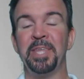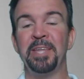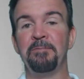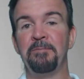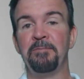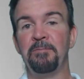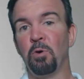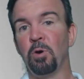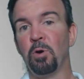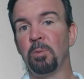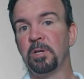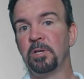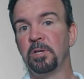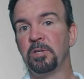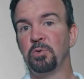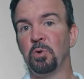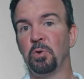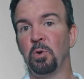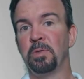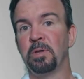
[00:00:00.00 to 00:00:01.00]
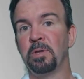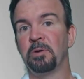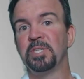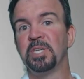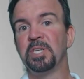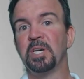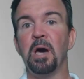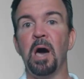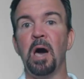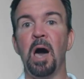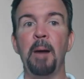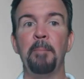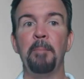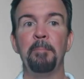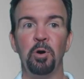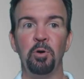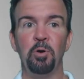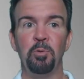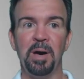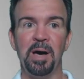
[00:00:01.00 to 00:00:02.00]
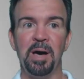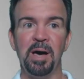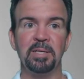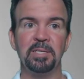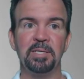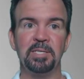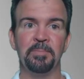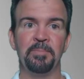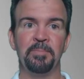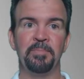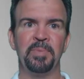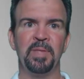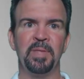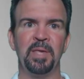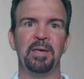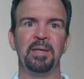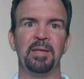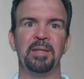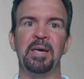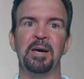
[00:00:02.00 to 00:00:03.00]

And within form control, there is a combo box.